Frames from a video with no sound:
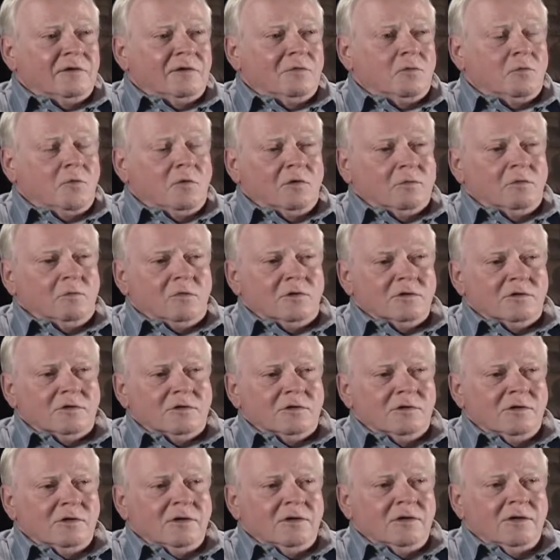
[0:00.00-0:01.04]
Uh, the war was
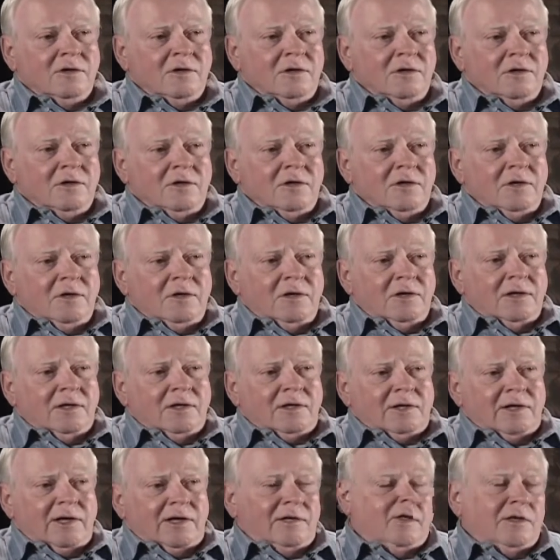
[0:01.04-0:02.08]

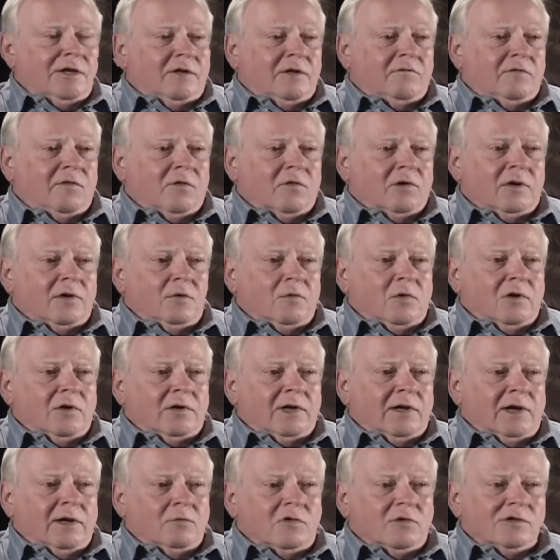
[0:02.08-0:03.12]
in nineteen
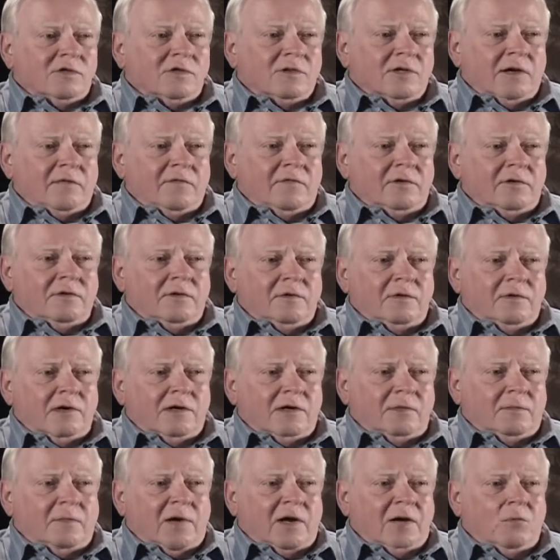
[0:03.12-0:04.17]
forty-one. I was seven.
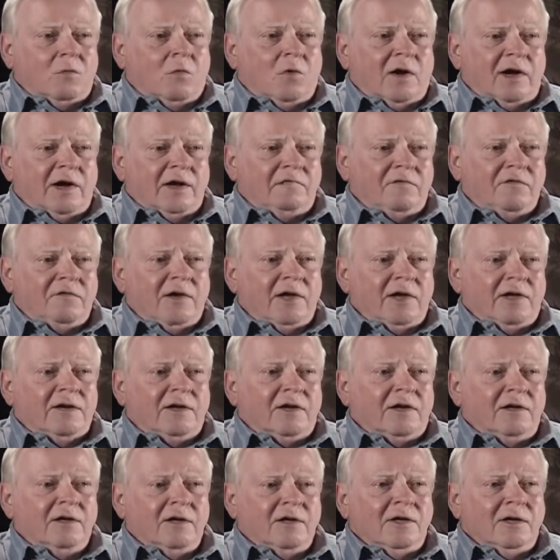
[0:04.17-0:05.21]
Uh, my wife had
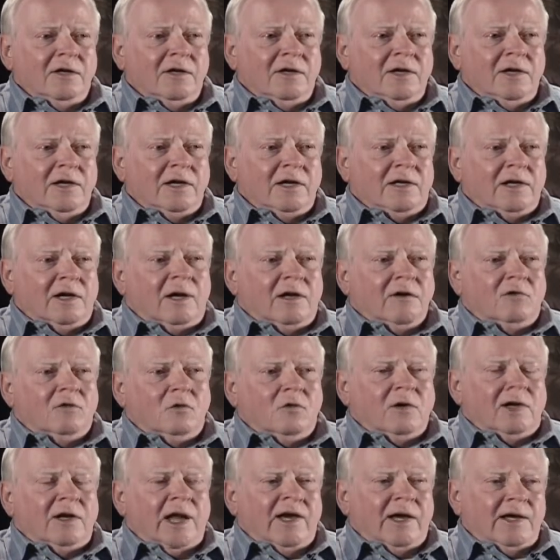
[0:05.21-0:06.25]
a an
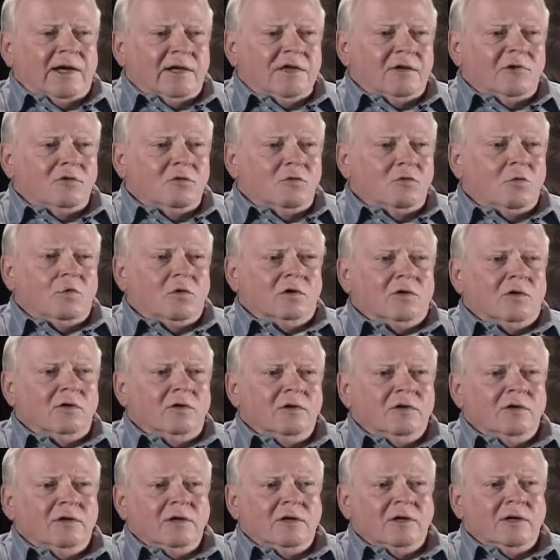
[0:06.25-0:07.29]
uncle and aunt who were
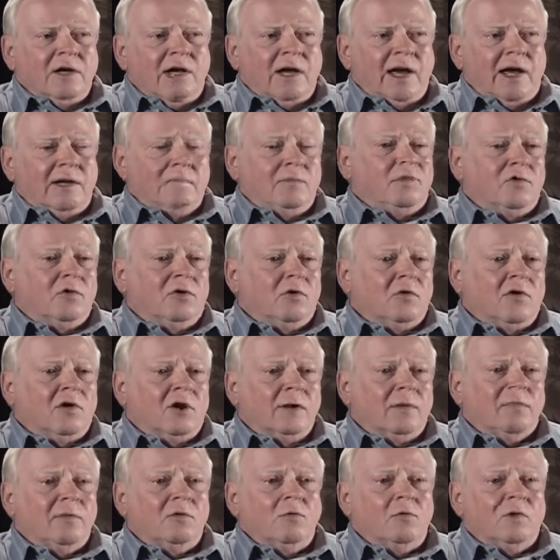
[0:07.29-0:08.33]
at Pearl
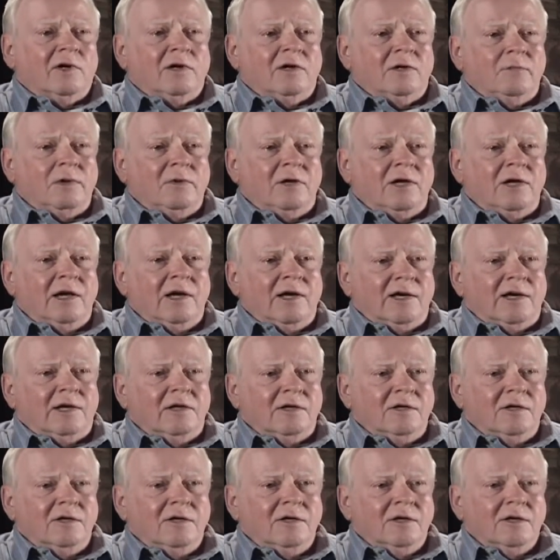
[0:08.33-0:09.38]
Harbor when it began.